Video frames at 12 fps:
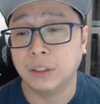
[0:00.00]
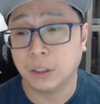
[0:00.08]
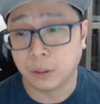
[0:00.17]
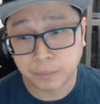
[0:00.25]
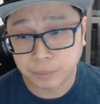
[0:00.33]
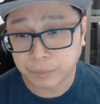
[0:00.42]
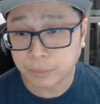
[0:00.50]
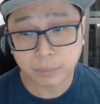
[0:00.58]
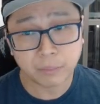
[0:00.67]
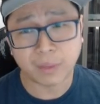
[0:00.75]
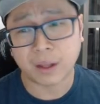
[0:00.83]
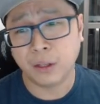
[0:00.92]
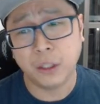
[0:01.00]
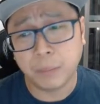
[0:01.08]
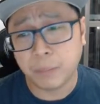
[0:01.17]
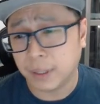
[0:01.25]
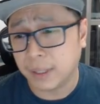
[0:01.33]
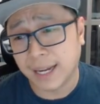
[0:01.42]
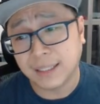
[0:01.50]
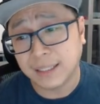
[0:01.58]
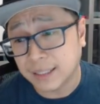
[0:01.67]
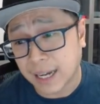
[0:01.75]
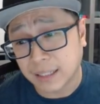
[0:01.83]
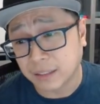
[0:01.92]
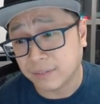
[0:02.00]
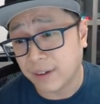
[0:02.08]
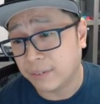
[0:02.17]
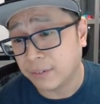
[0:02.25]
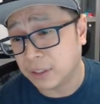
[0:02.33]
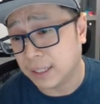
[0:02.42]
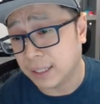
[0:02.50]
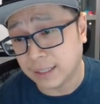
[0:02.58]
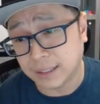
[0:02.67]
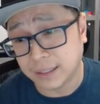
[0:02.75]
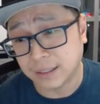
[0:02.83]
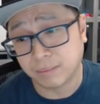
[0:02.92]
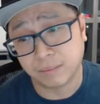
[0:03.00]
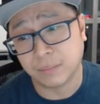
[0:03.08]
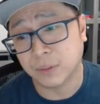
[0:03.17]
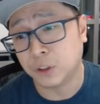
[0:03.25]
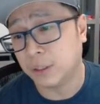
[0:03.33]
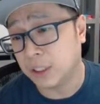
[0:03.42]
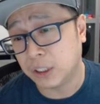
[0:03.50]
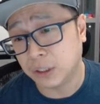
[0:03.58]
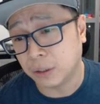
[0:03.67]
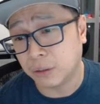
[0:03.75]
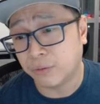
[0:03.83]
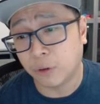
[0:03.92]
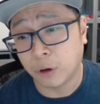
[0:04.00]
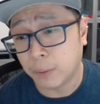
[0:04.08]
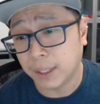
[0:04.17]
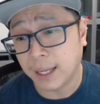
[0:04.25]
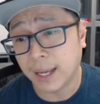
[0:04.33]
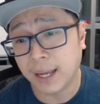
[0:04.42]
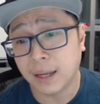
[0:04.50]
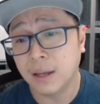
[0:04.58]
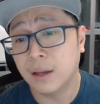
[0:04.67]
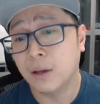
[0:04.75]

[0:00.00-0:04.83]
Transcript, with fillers: So you could put nineteen thousand five hundred dollars in this traditional four oh one k,